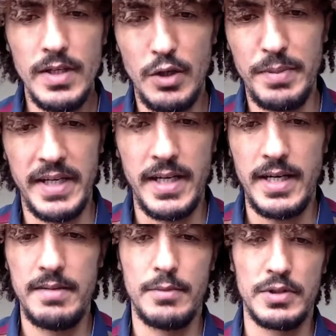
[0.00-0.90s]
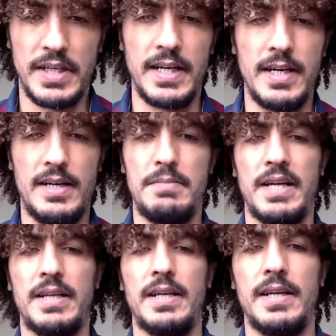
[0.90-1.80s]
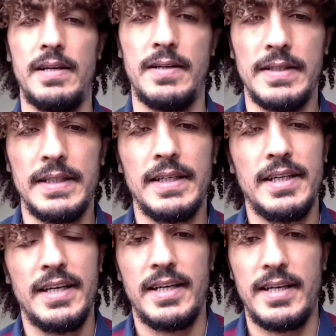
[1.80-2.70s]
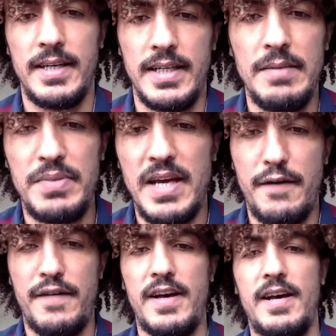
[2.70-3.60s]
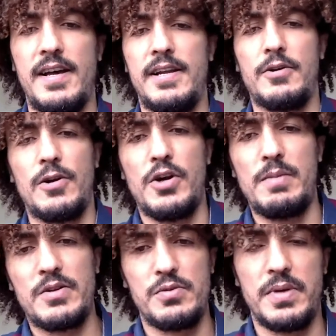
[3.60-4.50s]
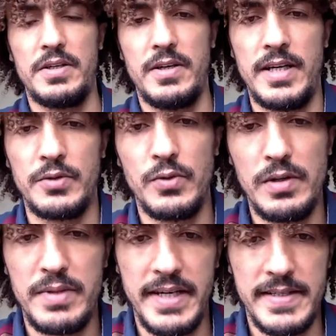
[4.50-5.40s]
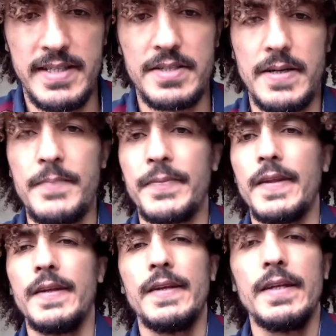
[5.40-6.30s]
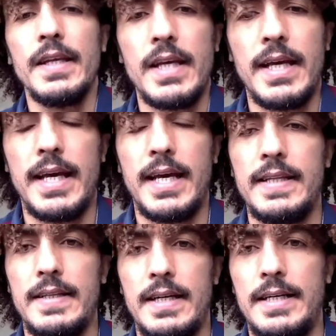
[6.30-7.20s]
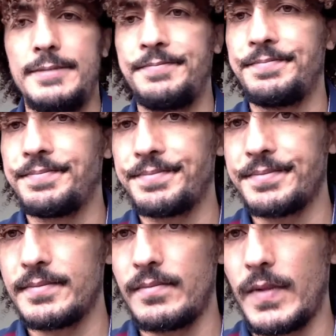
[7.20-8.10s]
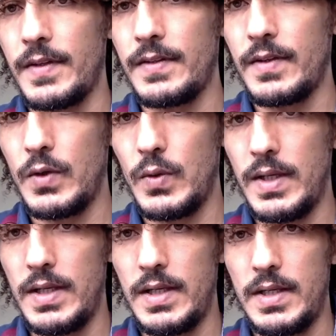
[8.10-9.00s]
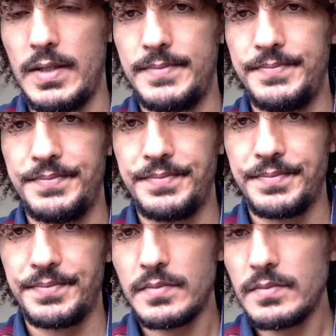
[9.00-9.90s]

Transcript: OpenAI, Montreal, McGill. Uh, EPFL, École Normale Supérieure, and Google Brain, etc. And um, so um,